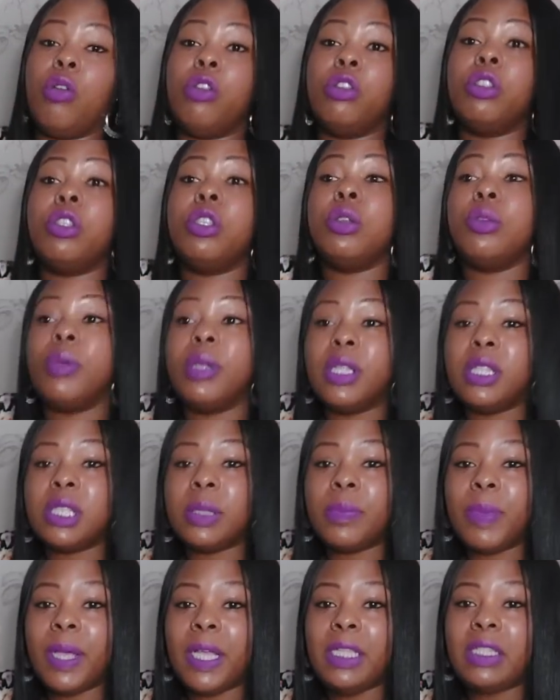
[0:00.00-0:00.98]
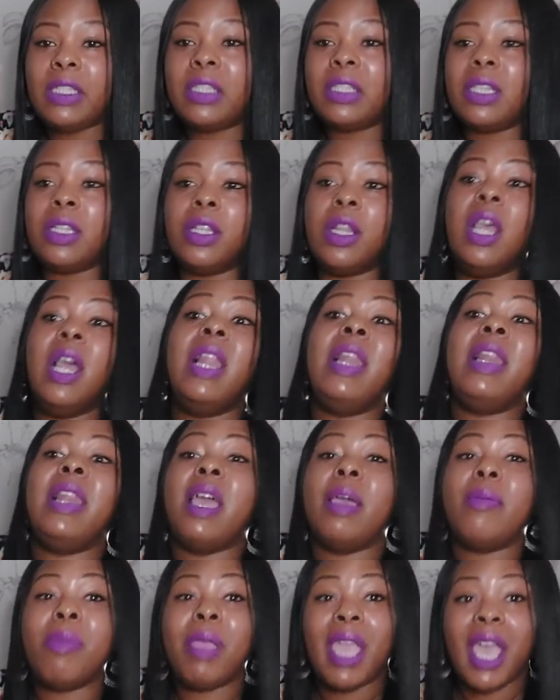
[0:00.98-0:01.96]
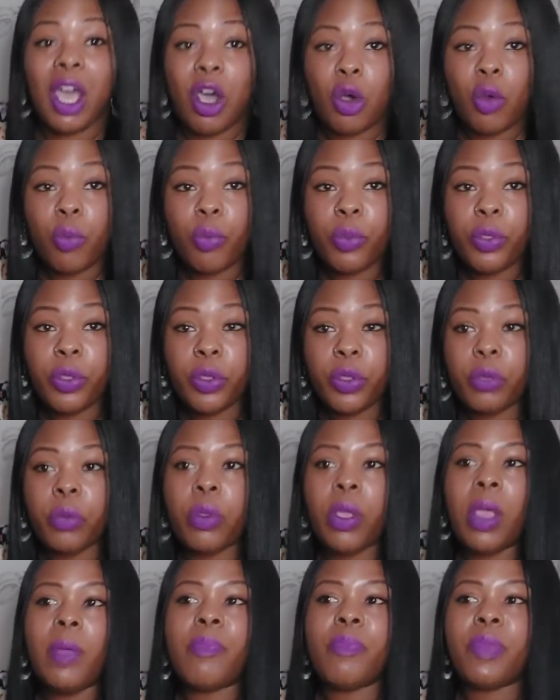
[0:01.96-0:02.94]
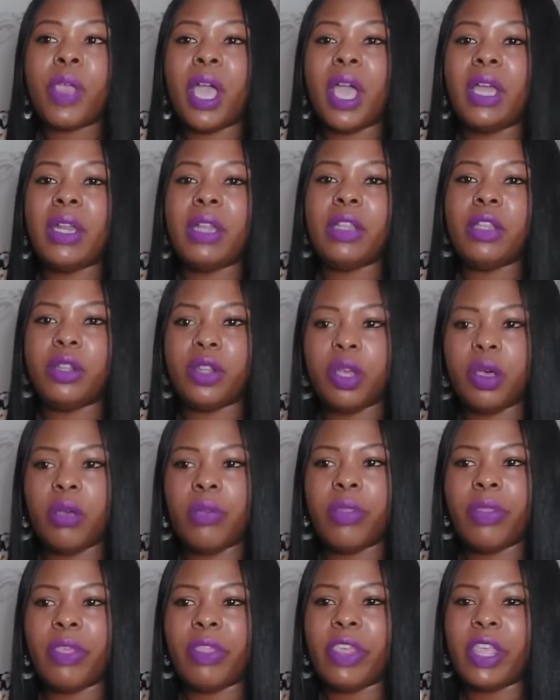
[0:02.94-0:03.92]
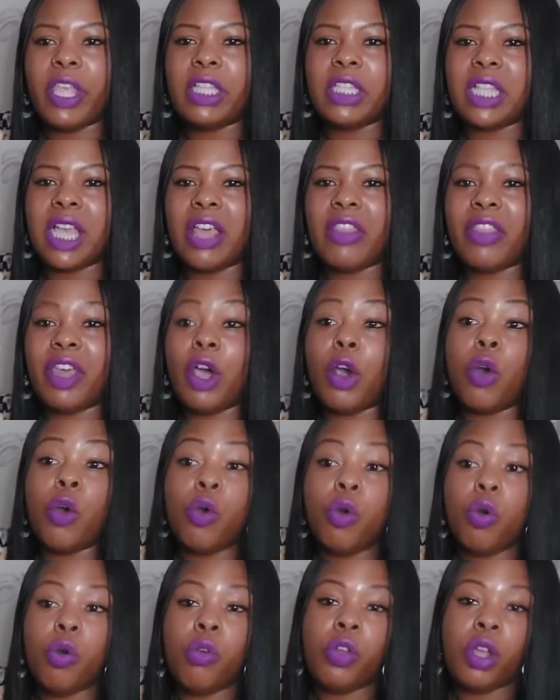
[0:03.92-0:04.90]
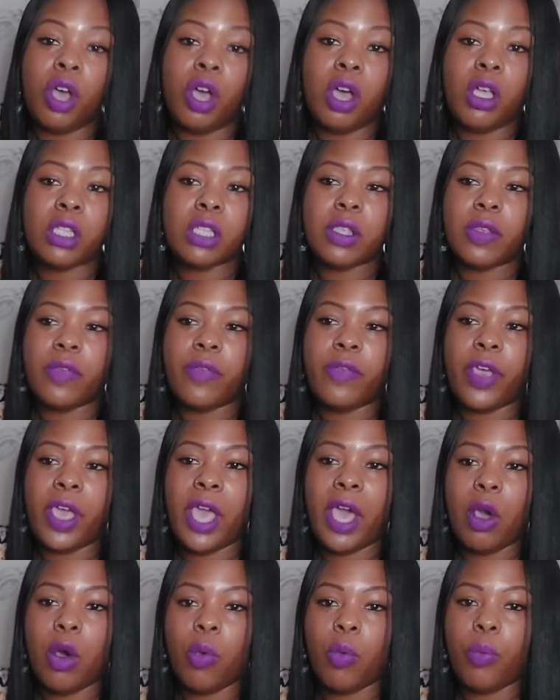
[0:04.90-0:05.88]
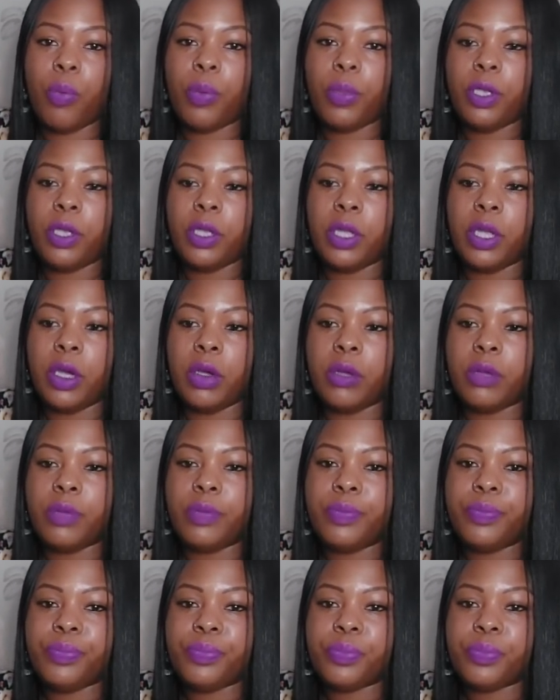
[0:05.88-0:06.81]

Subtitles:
you're too independent, let me help you, you know, things like that, or not asking for help, you know,